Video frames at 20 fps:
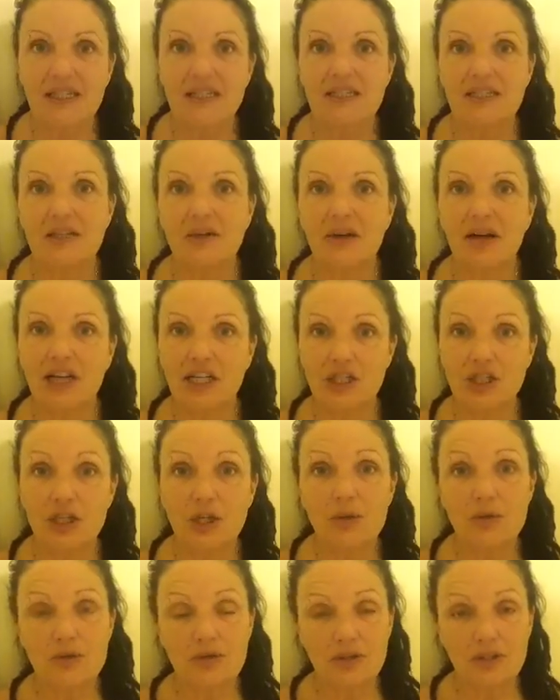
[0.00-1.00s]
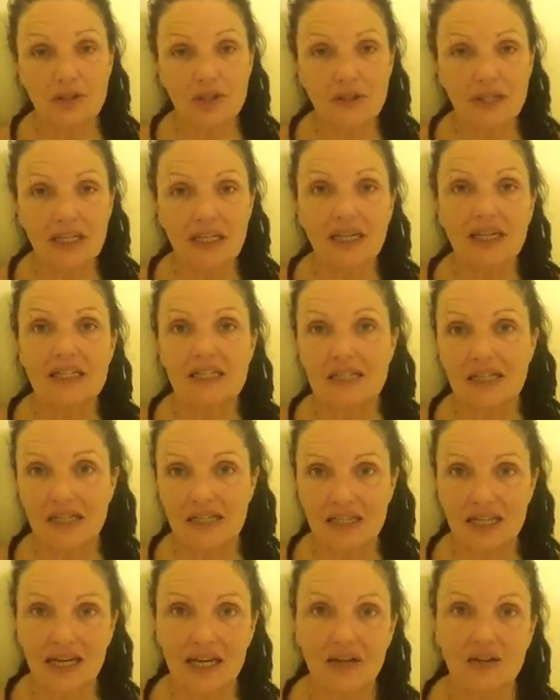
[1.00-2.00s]
So I chose to do it. I
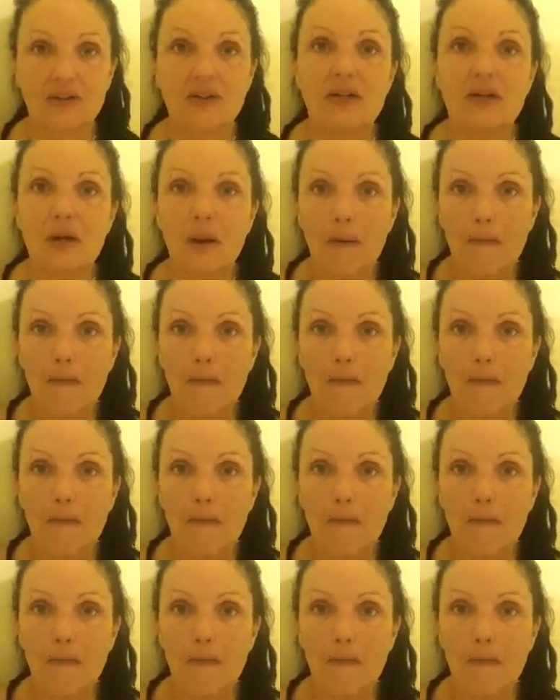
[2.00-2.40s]
sat down,